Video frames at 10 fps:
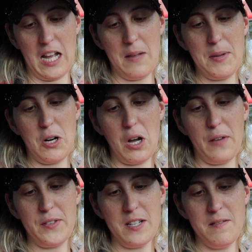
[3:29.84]
I'm here
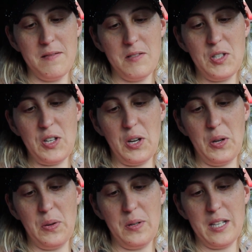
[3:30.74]
often,
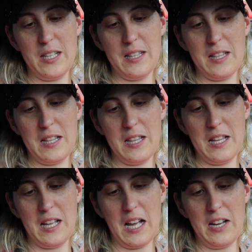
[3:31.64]
so
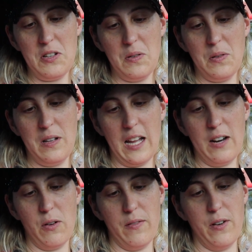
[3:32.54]
I don't
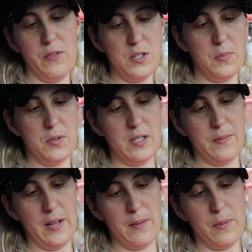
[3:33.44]
even know if you're supposed to
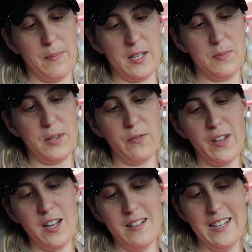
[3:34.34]
like pop these, but they're
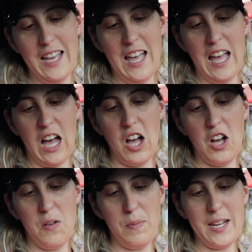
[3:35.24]
fun.
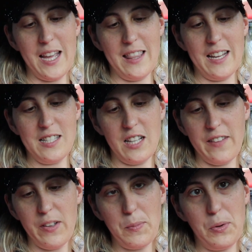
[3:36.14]
But yeah, that's
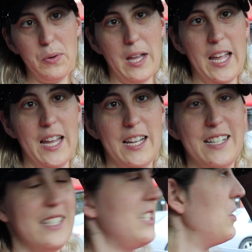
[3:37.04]
Leafy Moo,
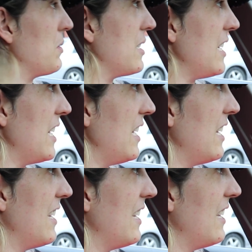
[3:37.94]
and you'll see it.
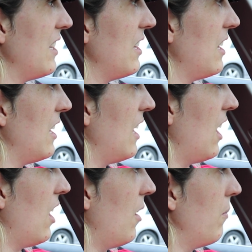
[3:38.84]

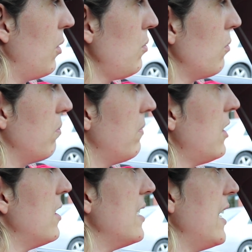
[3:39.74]
Oh,
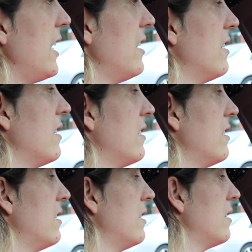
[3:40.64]
there is a
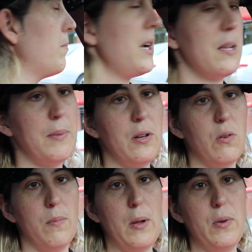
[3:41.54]
biting beetle
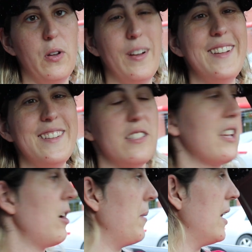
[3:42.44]
on my window. It
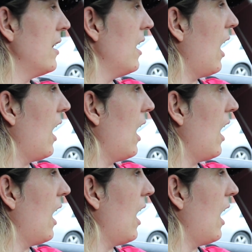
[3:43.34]
scared me.